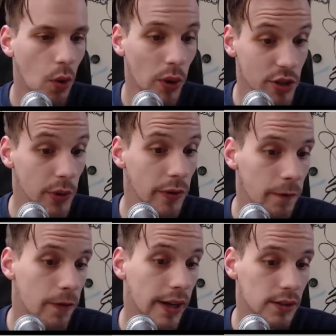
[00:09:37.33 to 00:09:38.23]
which will
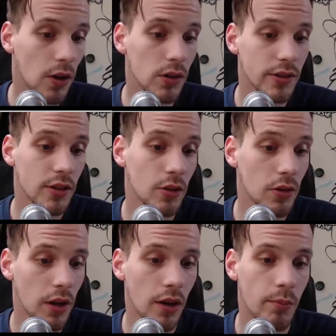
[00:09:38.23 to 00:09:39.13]
in fact
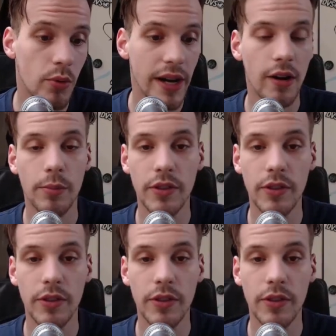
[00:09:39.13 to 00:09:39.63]
also bring up